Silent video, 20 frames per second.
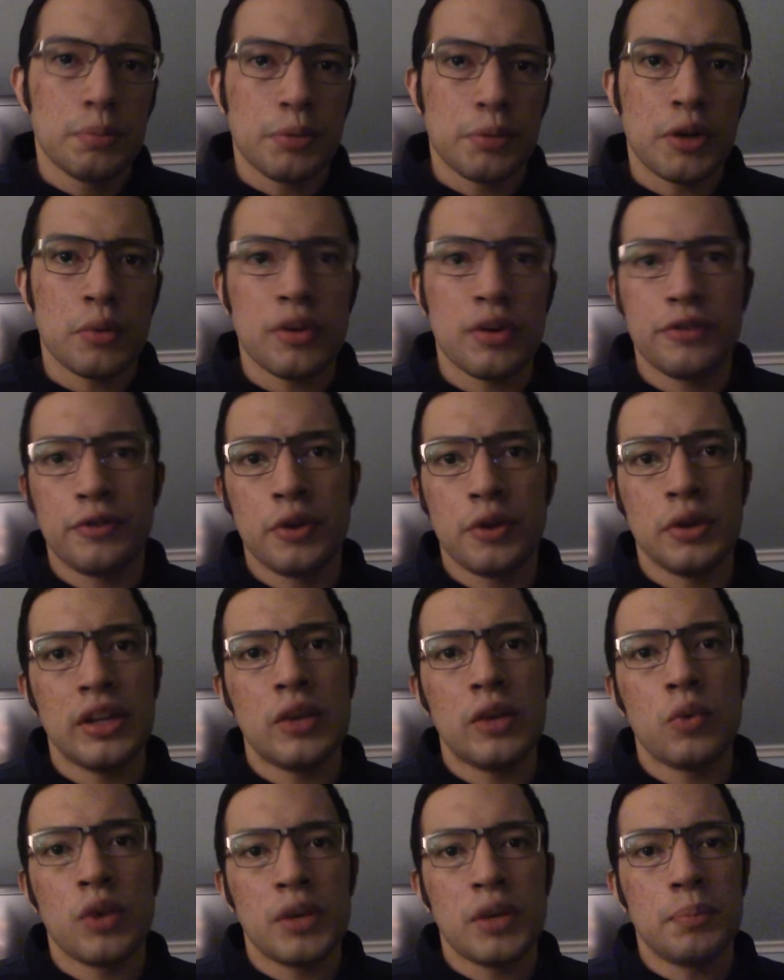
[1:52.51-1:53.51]
but with only
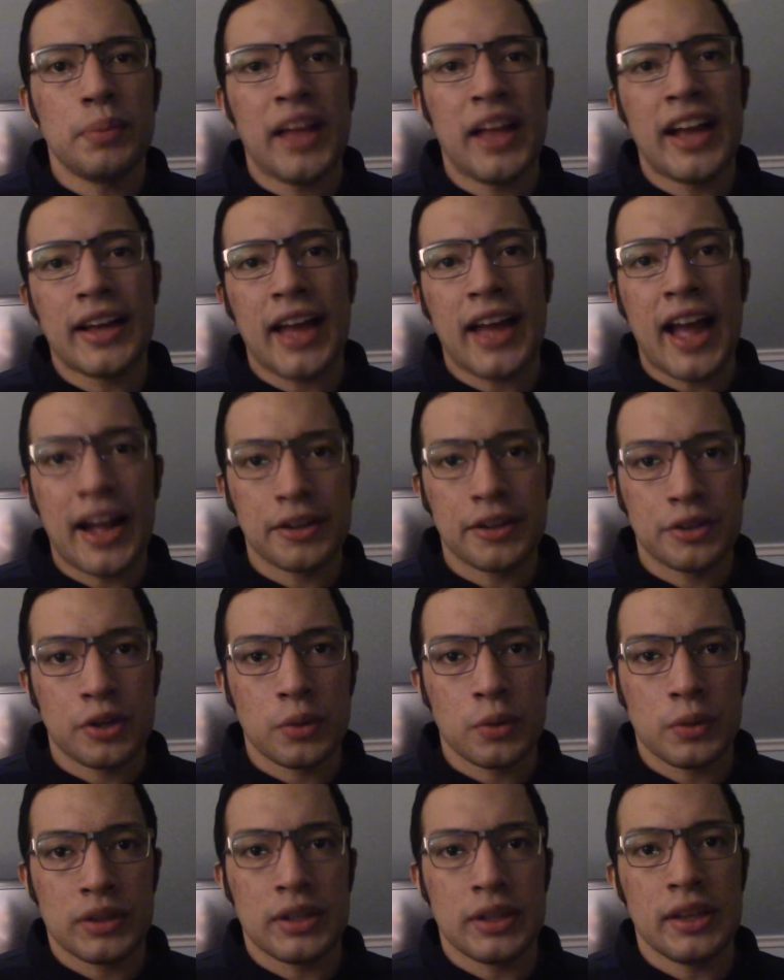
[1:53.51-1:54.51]
one black actor
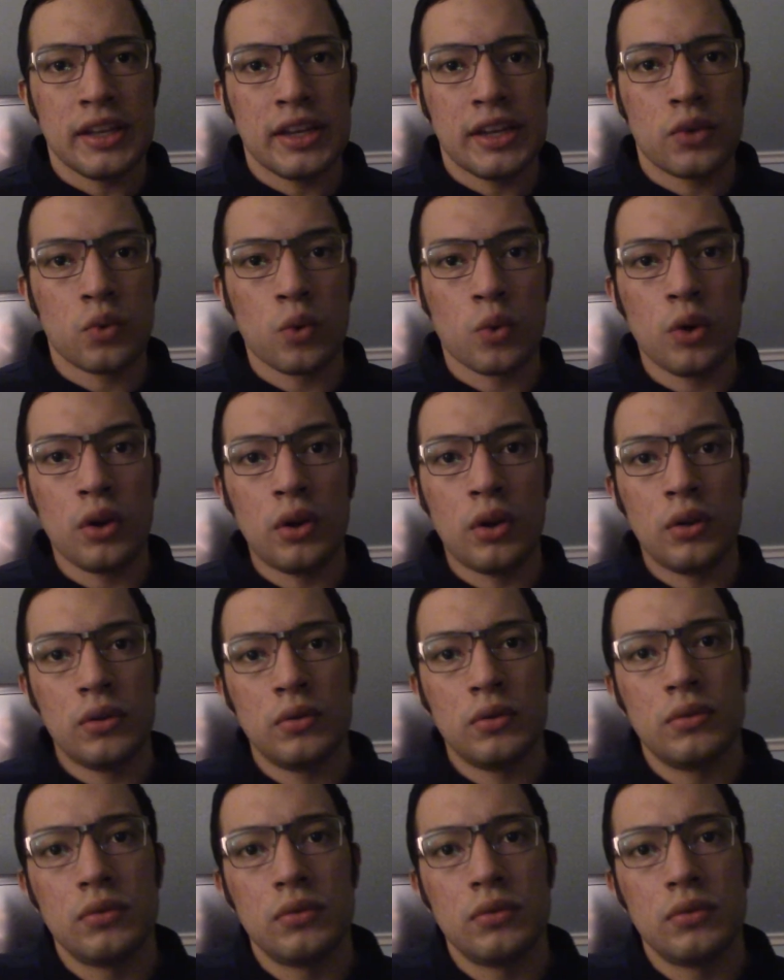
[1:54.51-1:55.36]
with the lead role.